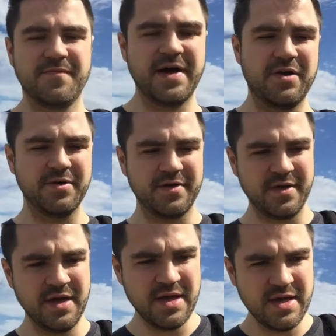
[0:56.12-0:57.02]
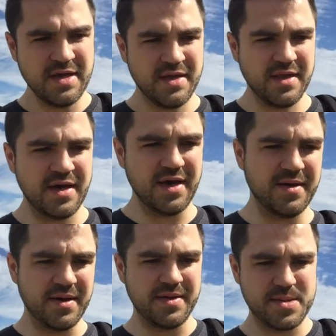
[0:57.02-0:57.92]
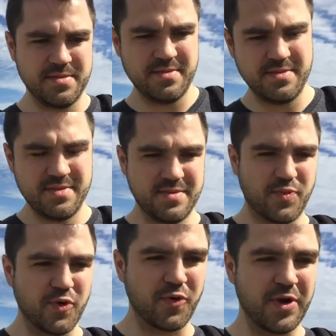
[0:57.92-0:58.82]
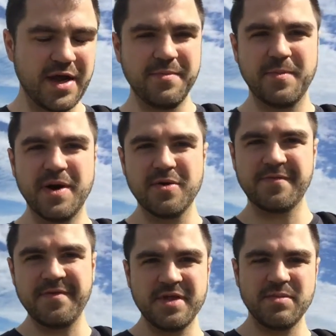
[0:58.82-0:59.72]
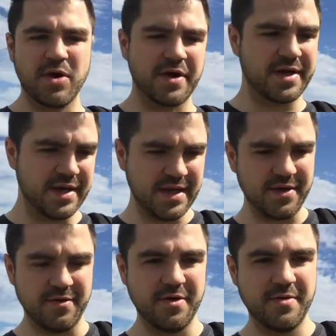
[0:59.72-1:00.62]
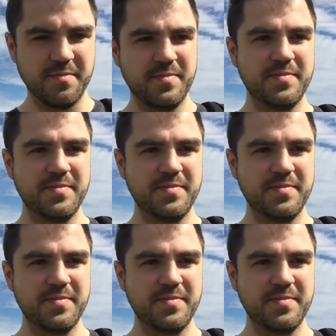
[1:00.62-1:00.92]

found the program about affiliate marketing or